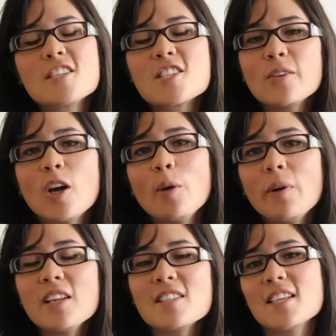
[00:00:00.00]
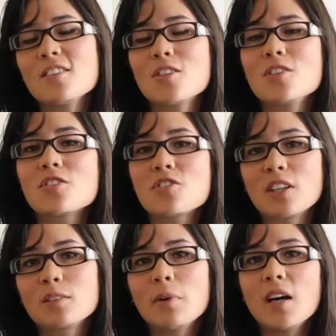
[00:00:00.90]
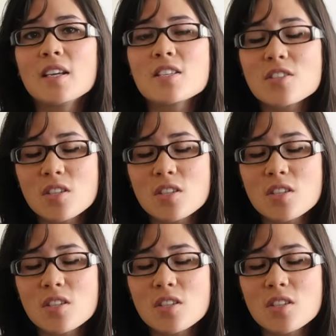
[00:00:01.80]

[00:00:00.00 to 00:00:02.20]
So I hope I didn't sound too strict, but it's